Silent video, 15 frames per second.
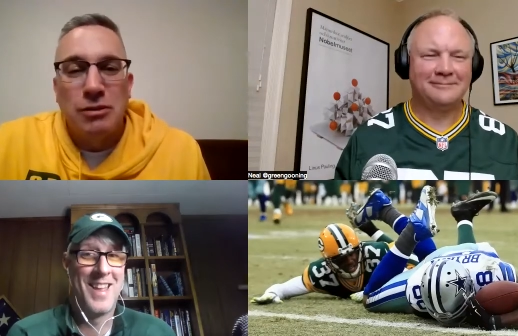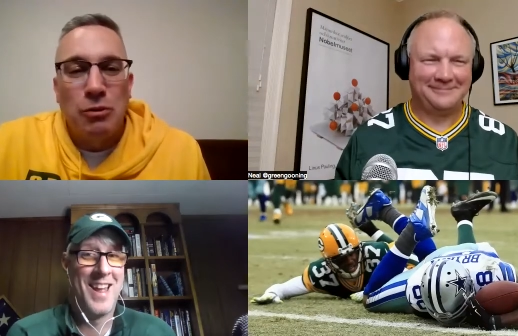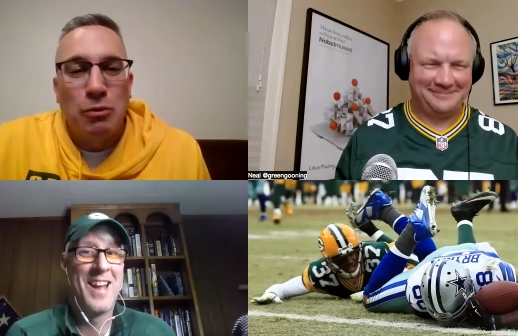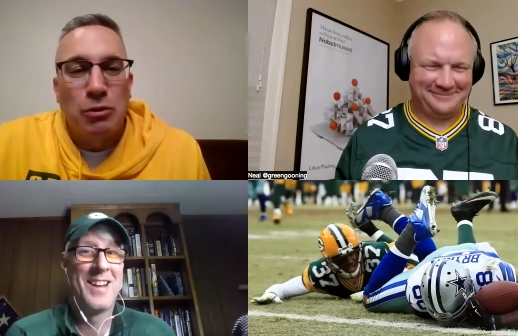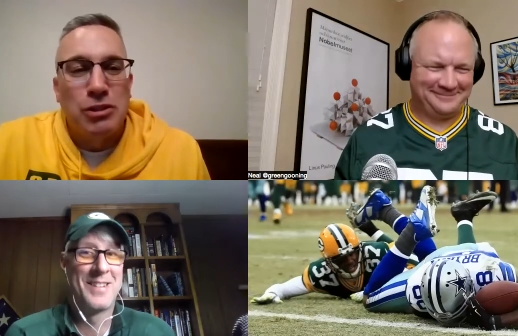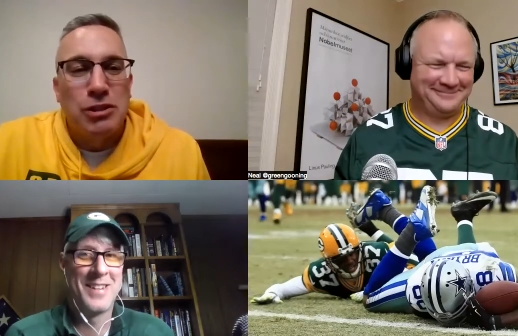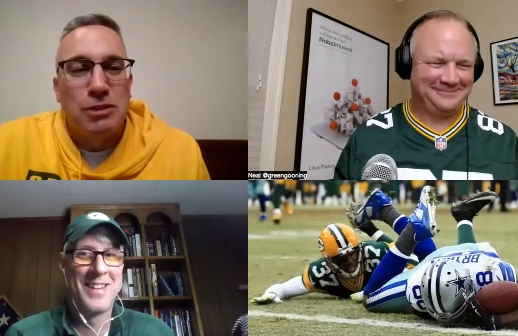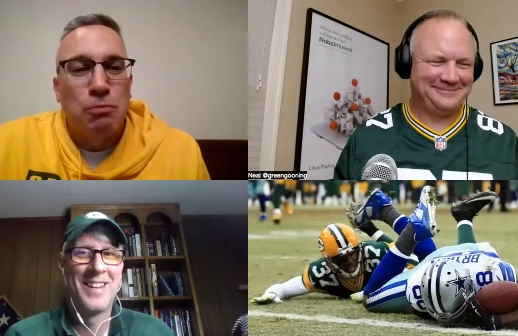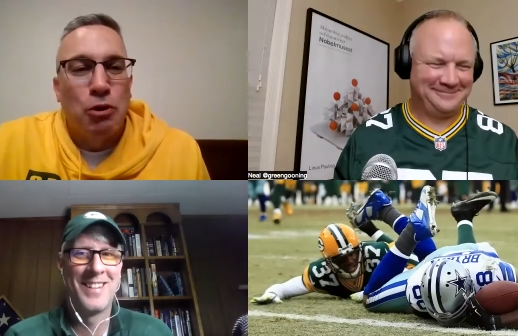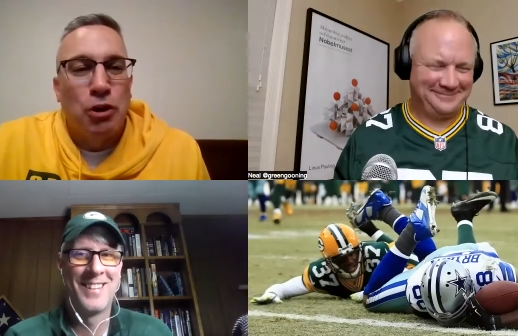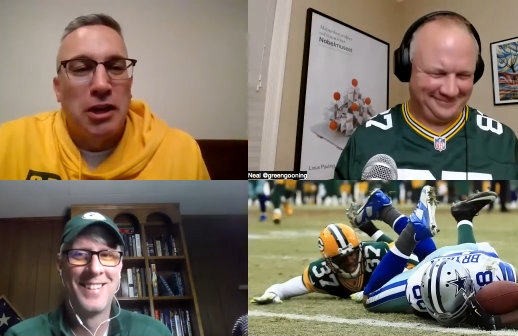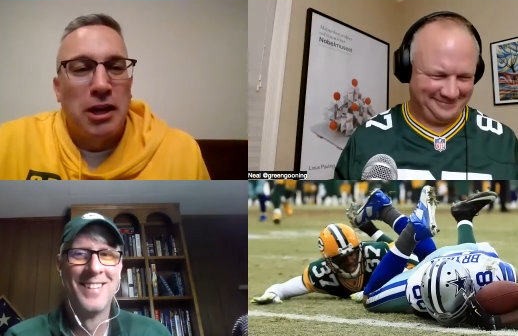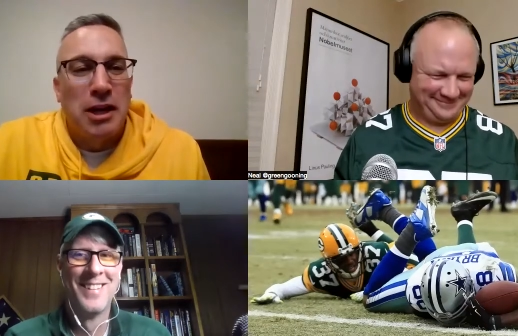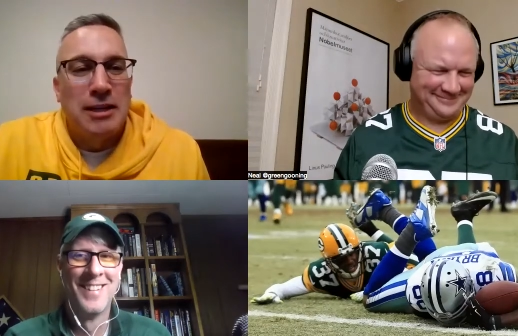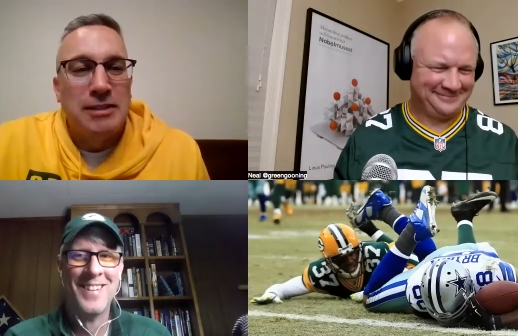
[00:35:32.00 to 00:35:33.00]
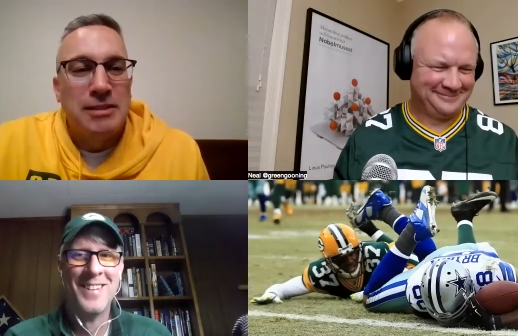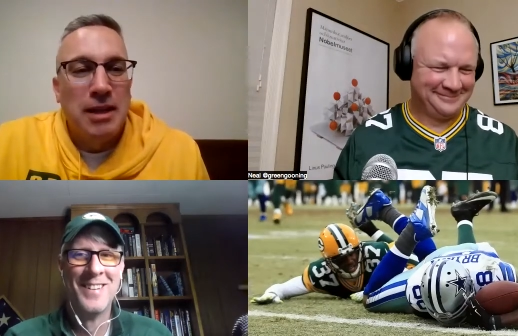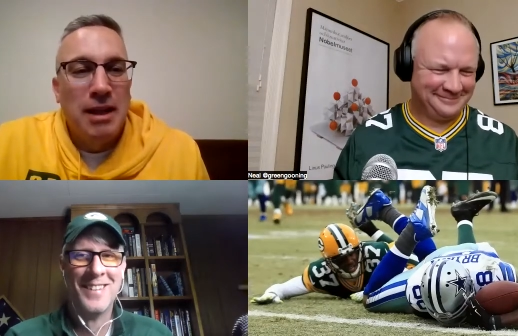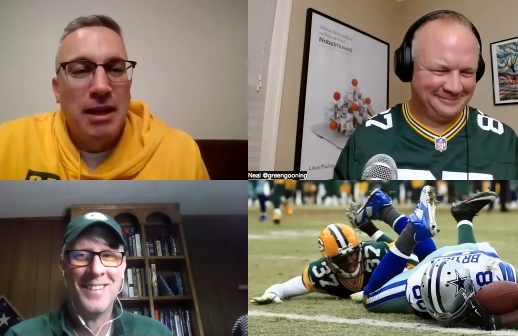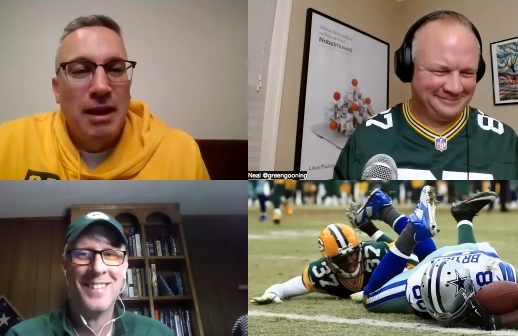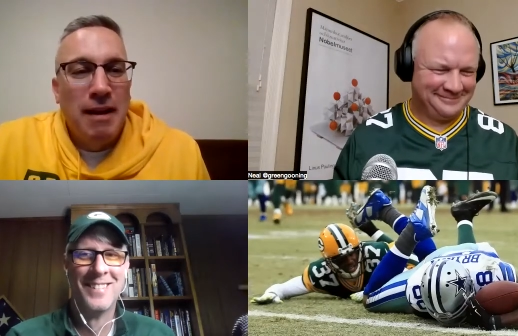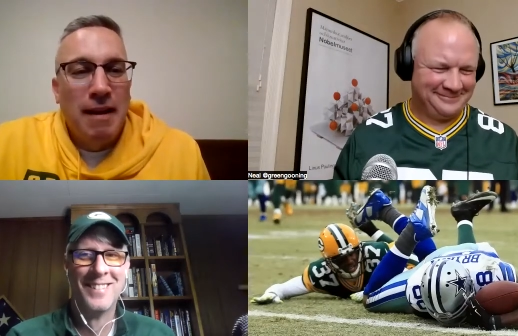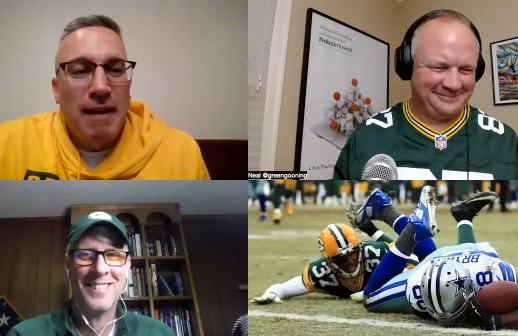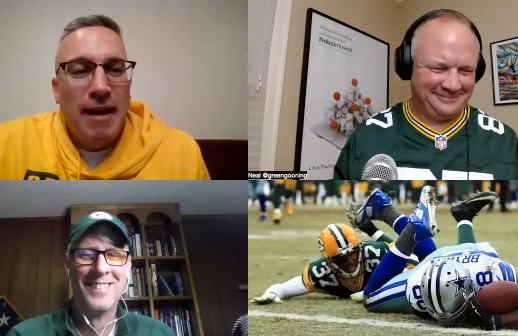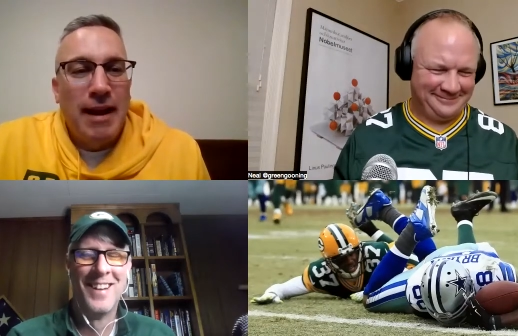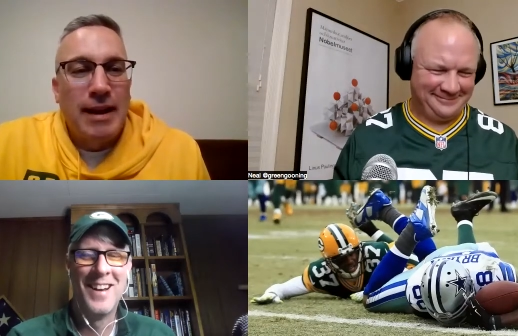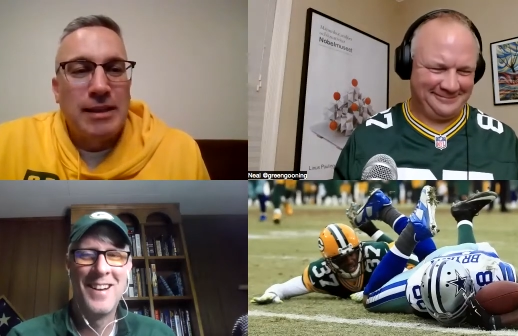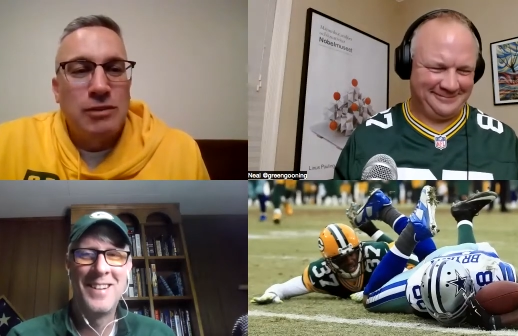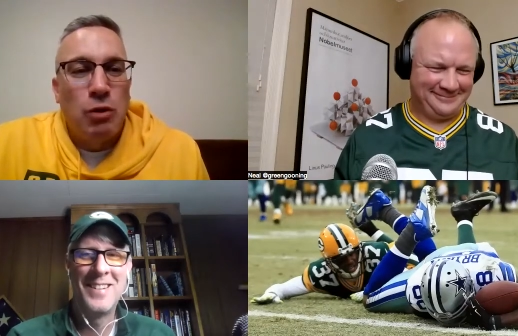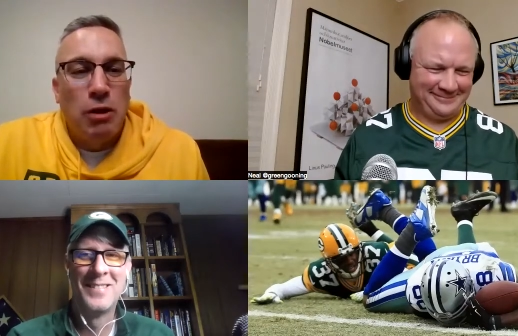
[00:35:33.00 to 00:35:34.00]
Speaker 1: pretty nice
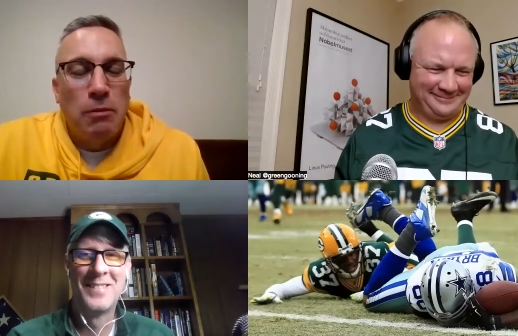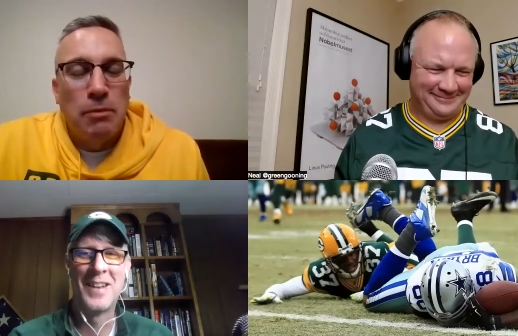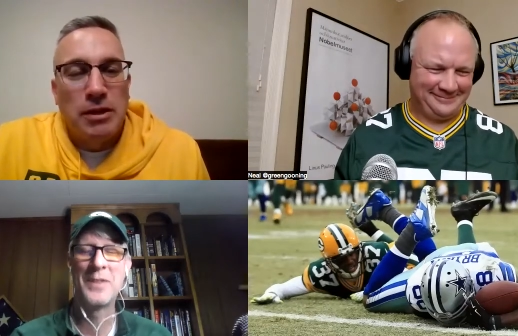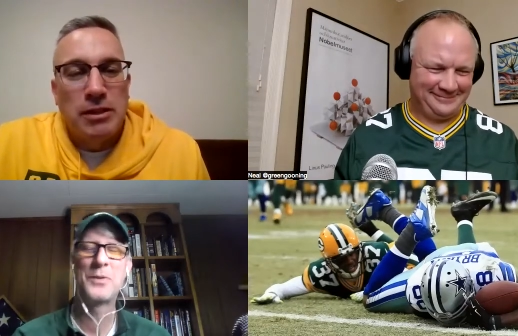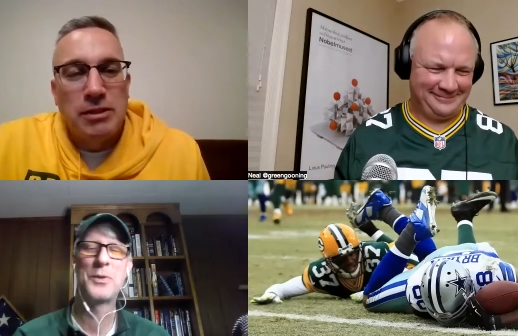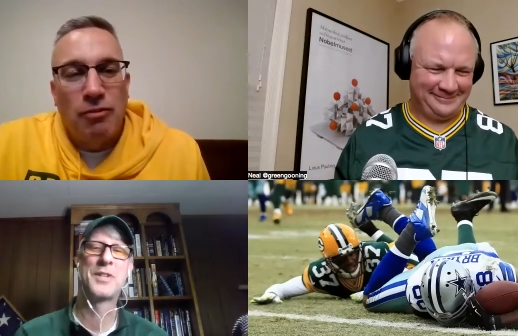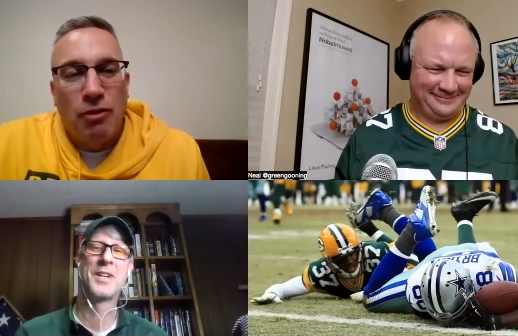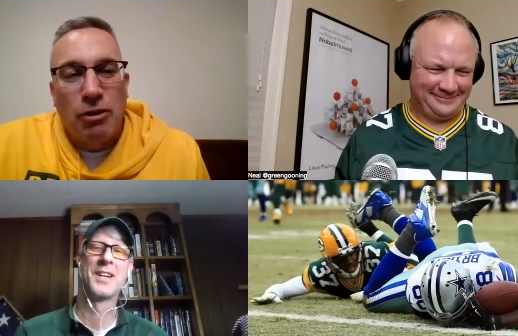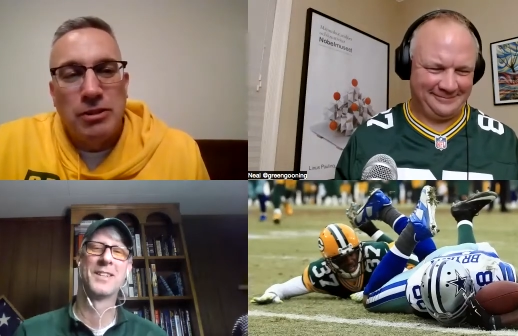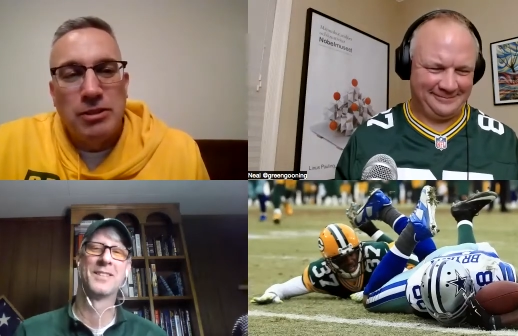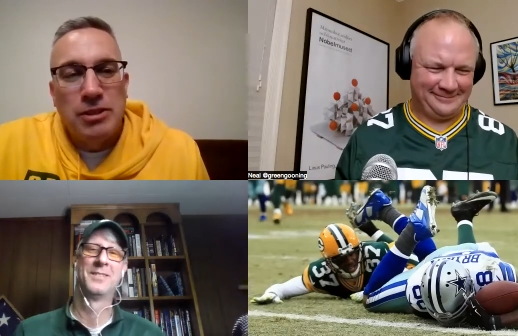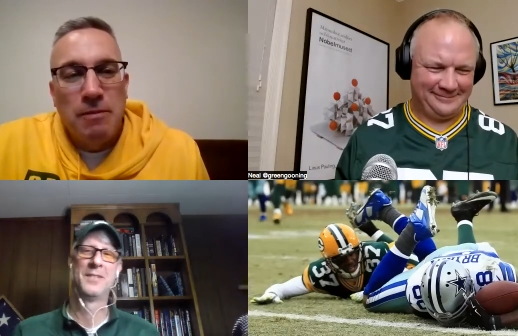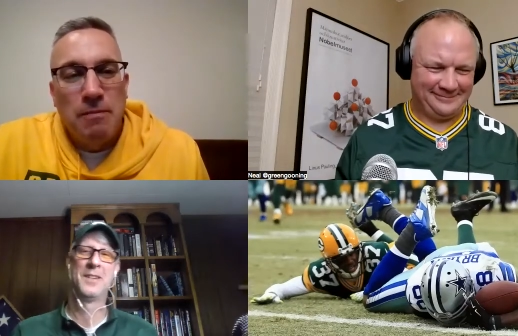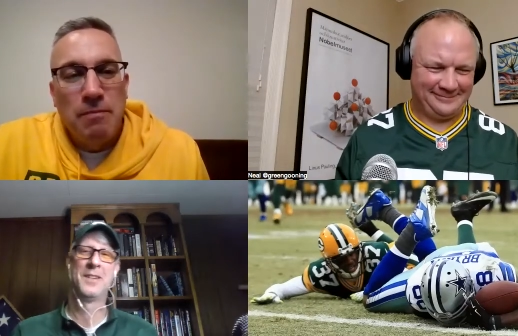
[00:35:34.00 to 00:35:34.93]
yeah, as well. But as far as,